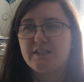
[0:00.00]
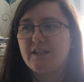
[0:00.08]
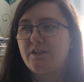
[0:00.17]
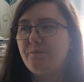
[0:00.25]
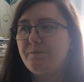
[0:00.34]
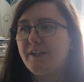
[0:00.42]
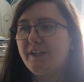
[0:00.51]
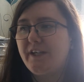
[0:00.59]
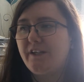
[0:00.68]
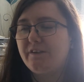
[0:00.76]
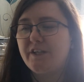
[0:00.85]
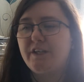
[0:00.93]
and I'm
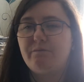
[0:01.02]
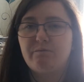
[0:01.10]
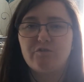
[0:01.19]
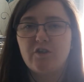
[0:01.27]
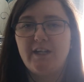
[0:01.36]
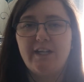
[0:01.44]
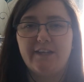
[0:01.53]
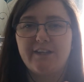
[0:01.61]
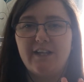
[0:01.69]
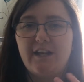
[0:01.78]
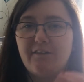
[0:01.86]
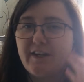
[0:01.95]
thinking of the, trying to hear the
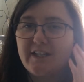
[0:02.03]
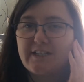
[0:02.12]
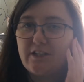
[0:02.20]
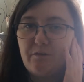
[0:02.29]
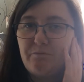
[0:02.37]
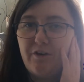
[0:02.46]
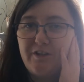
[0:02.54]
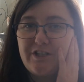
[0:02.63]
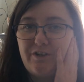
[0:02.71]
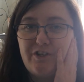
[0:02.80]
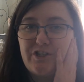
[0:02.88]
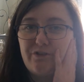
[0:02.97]
lyrics and I'm not
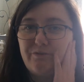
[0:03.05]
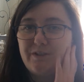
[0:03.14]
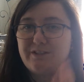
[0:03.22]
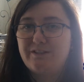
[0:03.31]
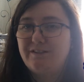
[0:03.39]
entirely sure what